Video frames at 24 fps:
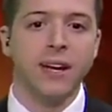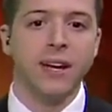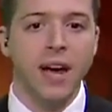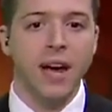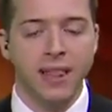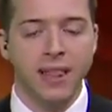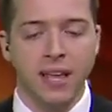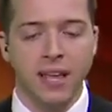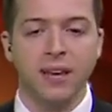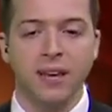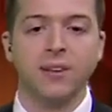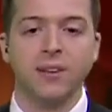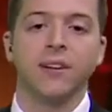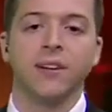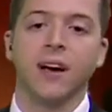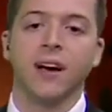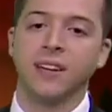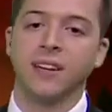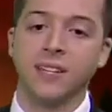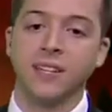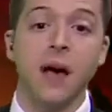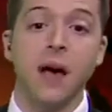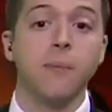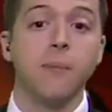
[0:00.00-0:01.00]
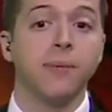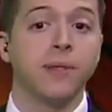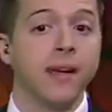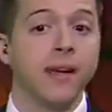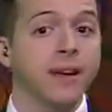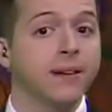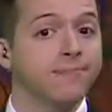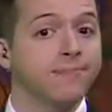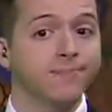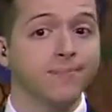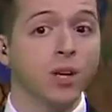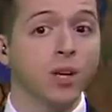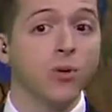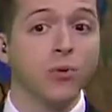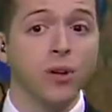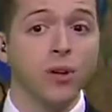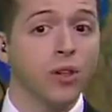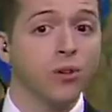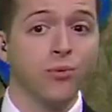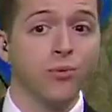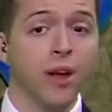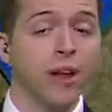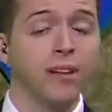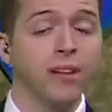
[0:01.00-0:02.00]
And then on top of that, no
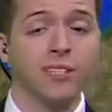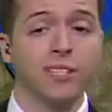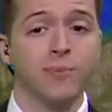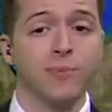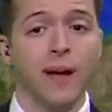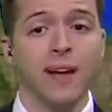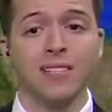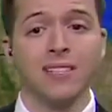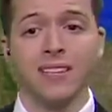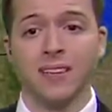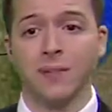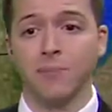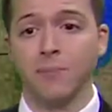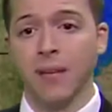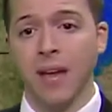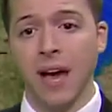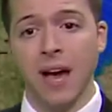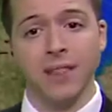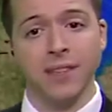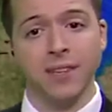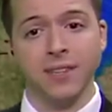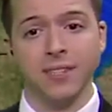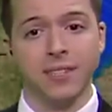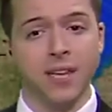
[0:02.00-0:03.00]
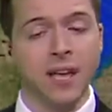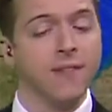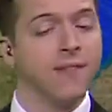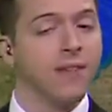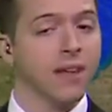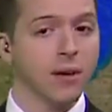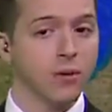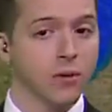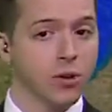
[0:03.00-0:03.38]
real rain expected beyond this evening.